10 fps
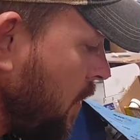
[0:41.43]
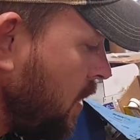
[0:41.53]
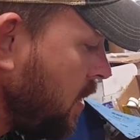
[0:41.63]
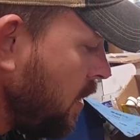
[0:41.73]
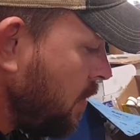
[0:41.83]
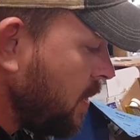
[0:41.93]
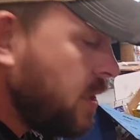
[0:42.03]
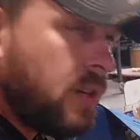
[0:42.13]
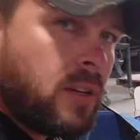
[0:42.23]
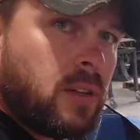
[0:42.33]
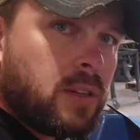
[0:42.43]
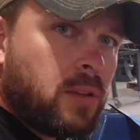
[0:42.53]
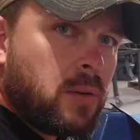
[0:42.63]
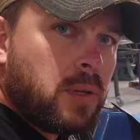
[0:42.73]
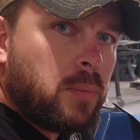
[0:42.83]
a ton of material on the
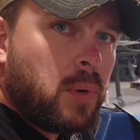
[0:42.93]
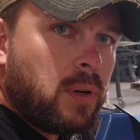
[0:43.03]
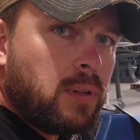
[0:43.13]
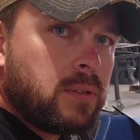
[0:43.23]
loading port.